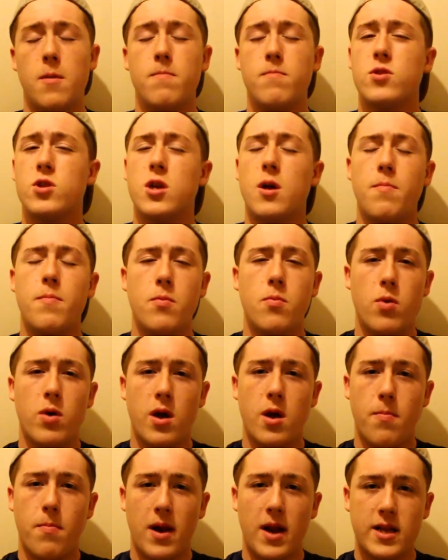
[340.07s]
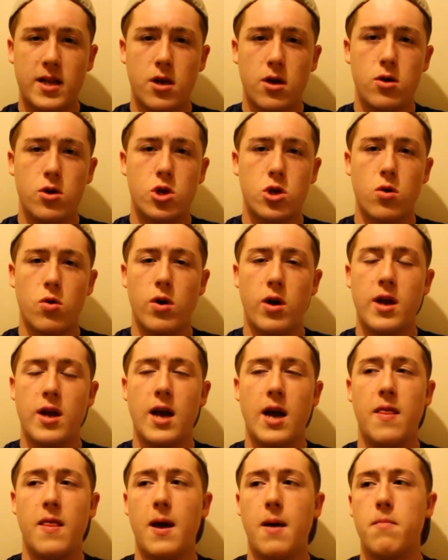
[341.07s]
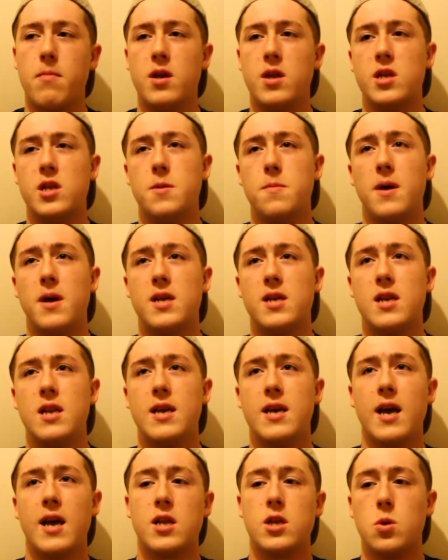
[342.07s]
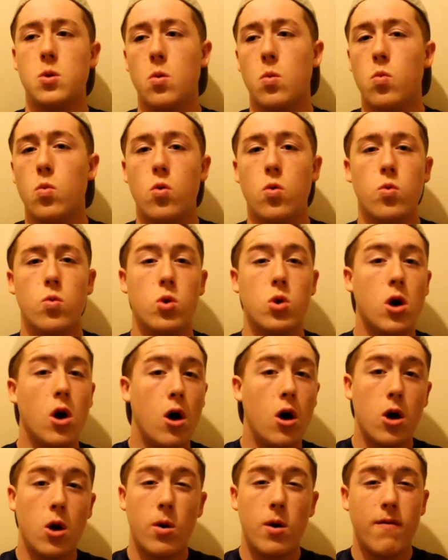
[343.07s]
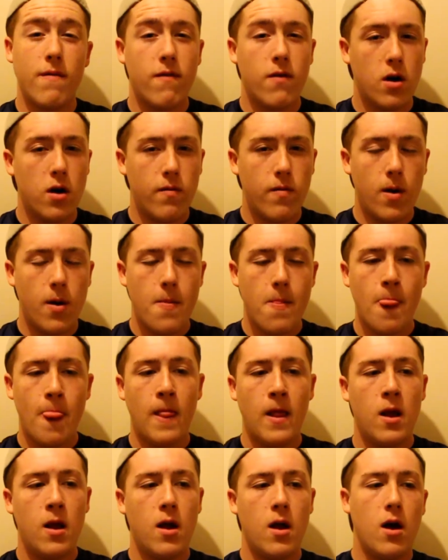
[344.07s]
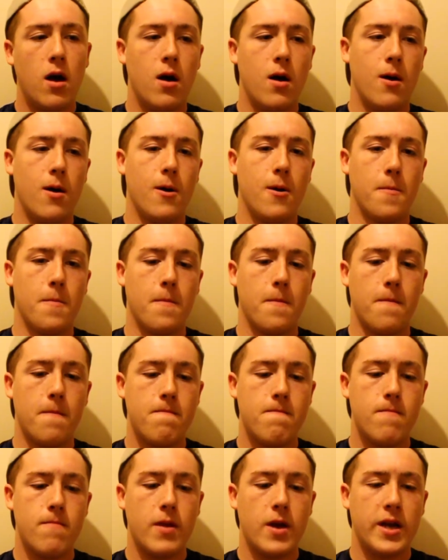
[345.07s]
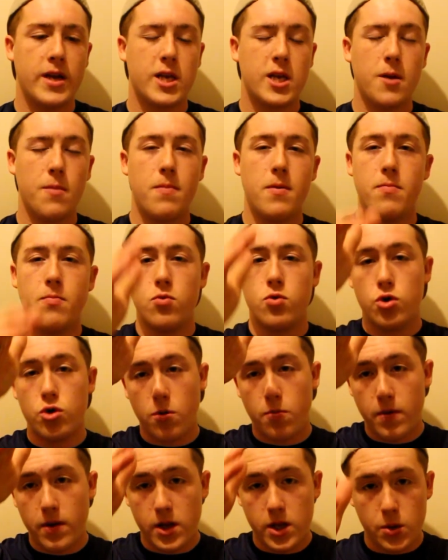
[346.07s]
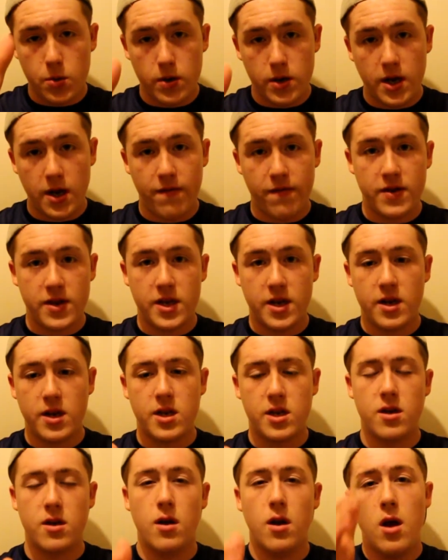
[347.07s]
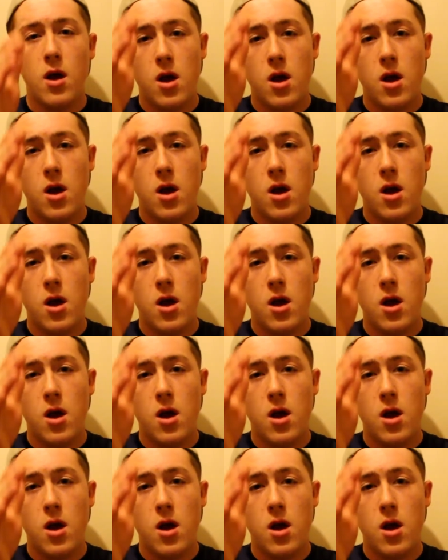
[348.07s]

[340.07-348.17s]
some people hit a plateau, sorry, and that means you basically get to a wall and you can't go any further. And some people drop into a deficit to